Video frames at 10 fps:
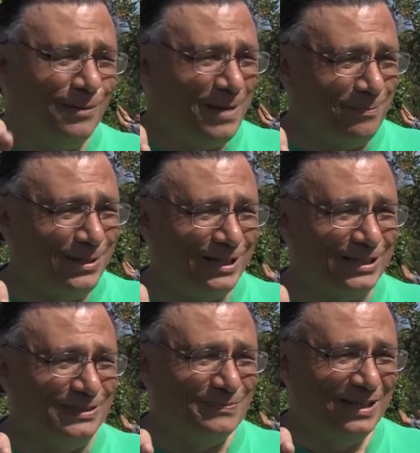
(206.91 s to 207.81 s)
at my
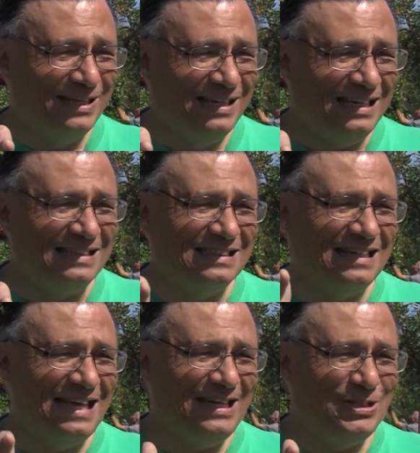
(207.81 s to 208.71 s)
pickup, it's a
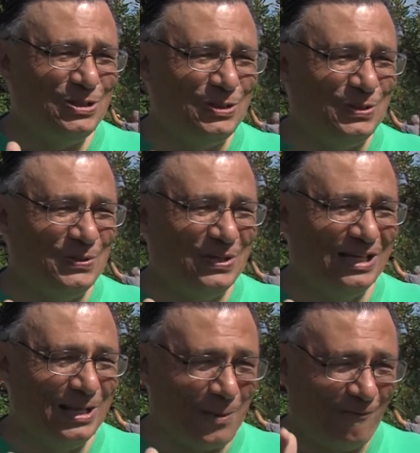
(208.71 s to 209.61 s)
92
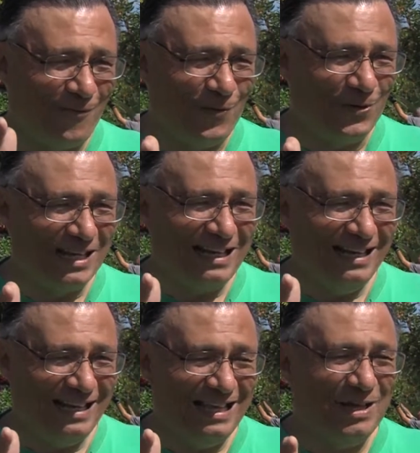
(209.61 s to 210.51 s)
Ford,
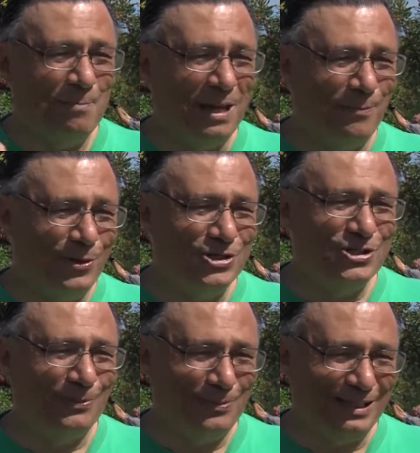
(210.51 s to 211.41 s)
my
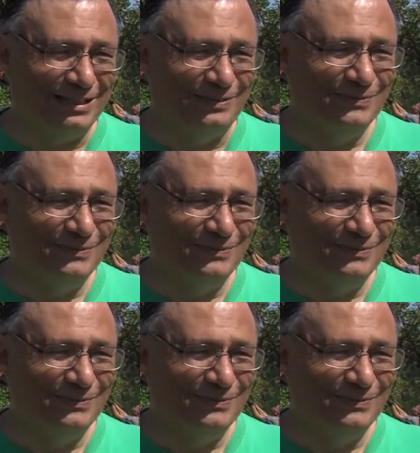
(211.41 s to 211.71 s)
personal pickup.